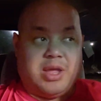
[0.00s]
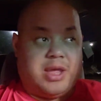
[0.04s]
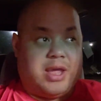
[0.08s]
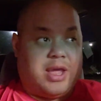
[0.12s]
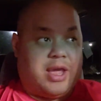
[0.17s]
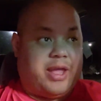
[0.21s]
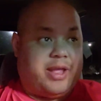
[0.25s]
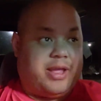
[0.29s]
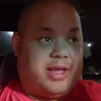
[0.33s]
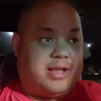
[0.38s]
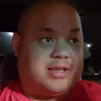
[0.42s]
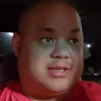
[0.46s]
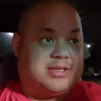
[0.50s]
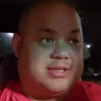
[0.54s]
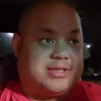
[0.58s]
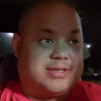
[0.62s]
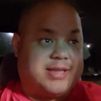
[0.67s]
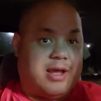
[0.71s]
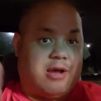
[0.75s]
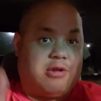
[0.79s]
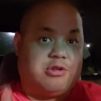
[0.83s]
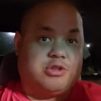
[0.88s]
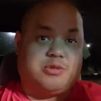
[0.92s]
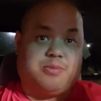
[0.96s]
And it
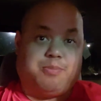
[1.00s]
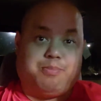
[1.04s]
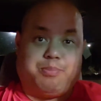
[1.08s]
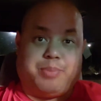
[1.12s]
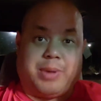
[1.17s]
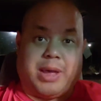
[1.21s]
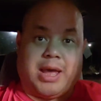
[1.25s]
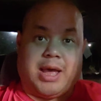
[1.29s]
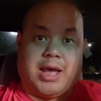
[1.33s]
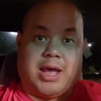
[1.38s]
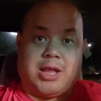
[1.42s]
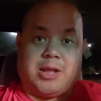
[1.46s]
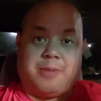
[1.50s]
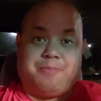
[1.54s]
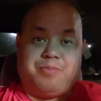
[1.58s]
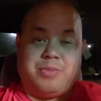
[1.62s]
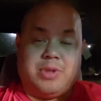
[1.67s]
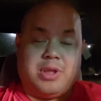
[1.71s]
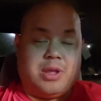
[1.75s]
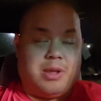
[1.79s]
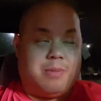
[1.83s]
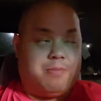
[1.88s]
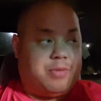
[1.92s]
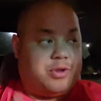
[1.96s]
sounds bad,
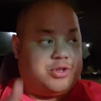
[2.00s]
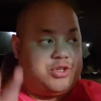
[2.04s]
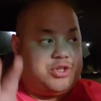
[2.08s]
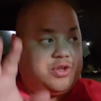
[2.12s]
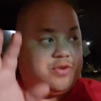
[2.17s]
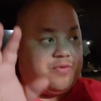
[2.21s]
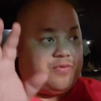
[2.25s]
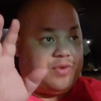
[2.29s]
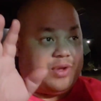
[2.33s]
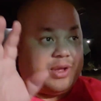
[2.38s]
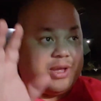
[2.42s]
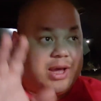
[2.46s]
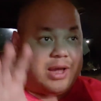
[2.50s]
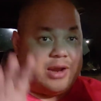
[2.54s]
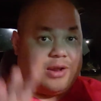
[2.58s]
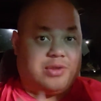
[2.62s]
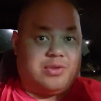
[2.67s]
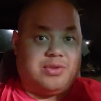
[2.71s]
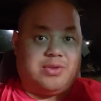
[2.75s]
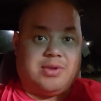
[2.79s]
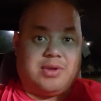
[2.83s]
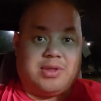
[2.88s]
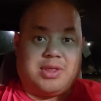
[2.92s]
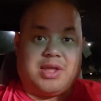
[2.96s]
but you've got to
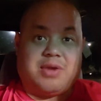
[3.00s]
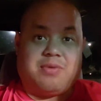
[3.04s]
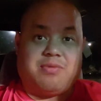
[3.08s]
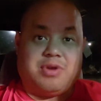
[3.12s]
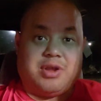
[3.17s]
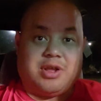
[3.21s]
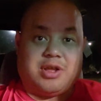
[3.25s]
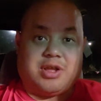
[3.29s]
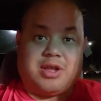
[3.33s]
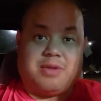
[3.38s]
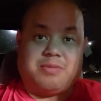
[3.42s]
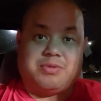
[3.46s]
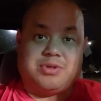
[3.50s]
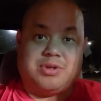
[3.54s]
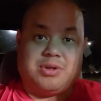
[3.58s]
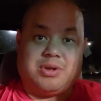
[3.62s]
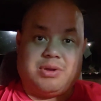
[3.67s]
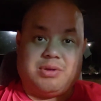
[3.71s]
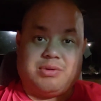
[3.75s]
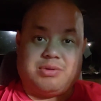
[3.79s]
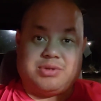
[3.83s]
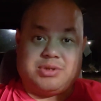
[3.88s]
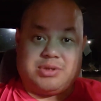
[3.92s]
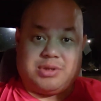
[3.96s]
do that when it comes to
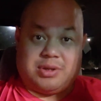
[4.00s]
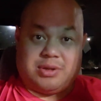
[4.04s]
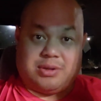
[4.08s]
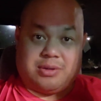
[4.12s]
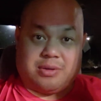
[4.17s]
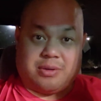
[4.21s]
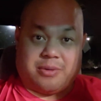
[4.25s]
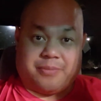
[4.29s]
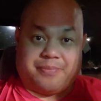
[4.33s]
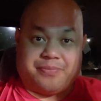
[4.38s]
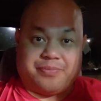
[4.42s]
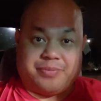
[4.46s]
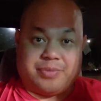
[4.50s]
girls too.